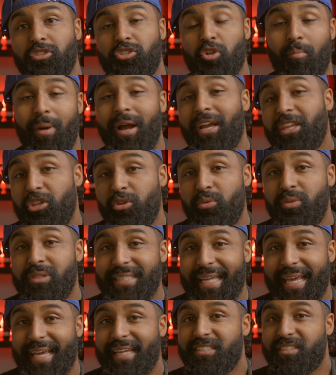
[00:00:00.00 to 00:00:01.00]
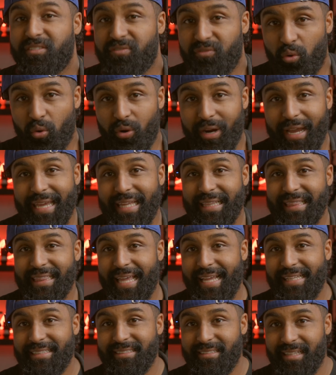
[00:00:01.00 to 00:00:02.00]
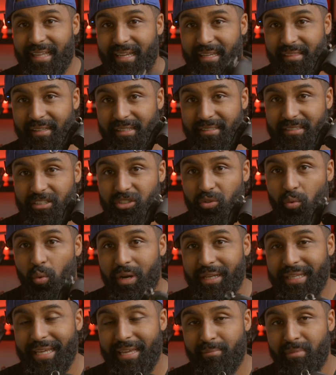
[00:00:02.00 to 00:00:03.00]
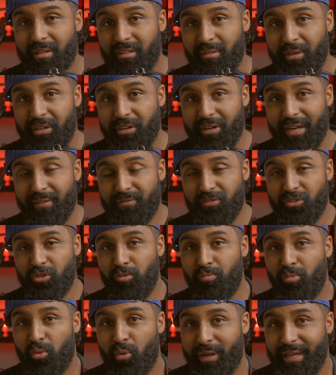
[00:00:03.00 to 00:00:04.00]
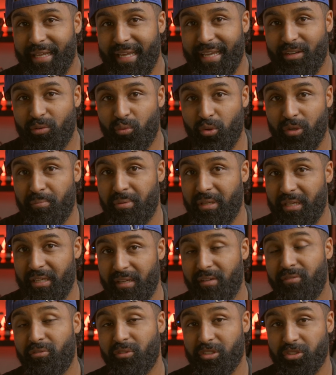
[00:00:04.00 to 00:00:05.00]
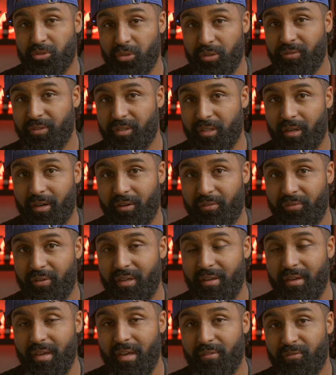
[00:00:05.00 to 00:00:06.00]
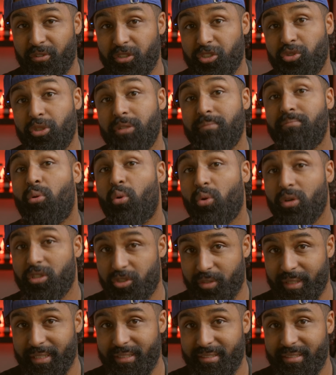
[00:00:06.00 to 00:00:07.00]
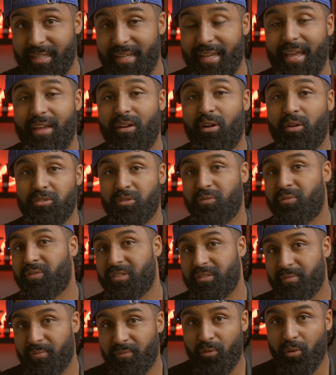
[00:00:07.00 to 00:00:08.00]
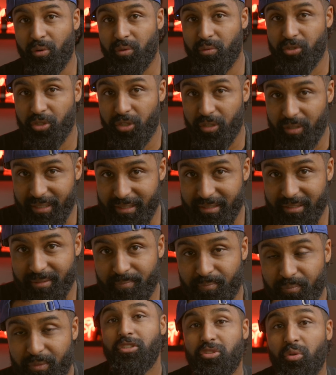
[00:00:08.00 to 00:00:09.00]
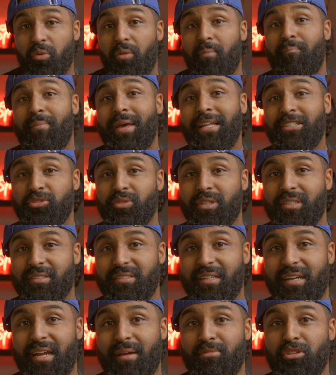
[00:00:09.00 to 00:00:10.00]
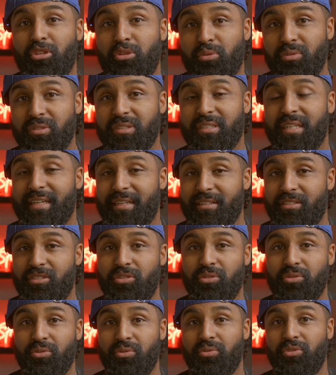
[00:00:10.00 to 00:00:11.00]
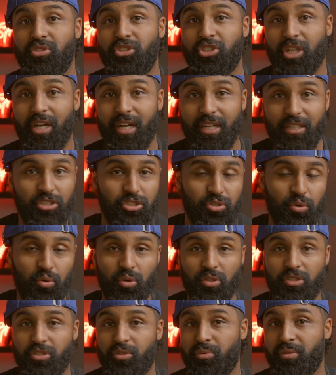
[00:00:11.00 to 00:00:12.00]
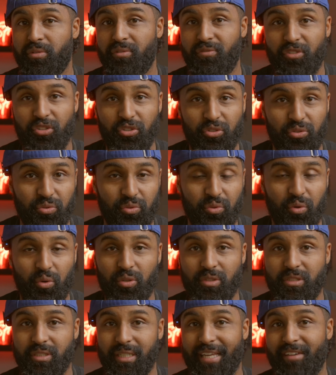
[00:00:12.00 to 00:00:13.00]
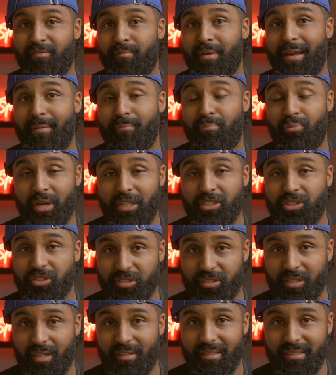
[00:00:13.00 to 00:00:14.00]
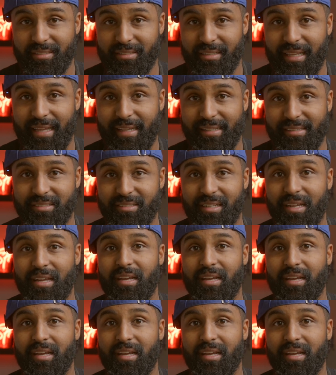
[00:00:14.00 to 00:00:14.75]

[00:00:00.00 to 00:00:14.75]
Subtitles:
So my use case for a lens like this, a 28mm f2.8, would be for street photography, for street portraits, and also for some photojournalism. So the metrics that I'm using to judge or to review or to give my impressions on this lens